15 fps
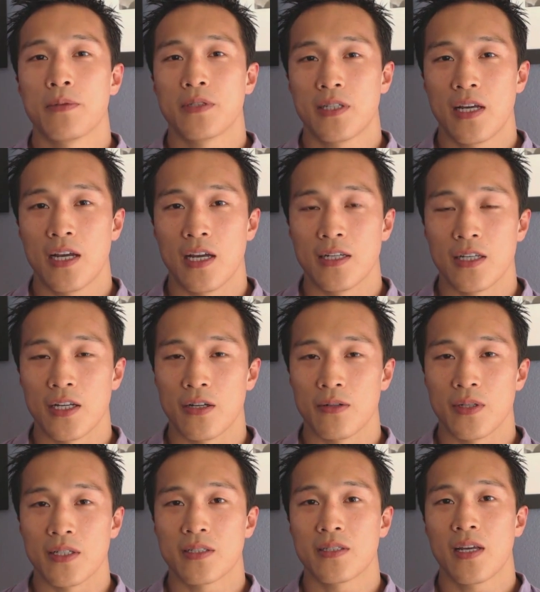Dump the sand.
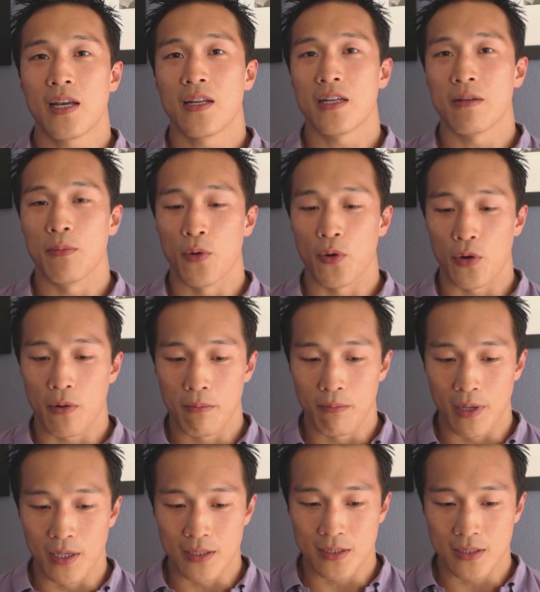You don't need the sand anymore.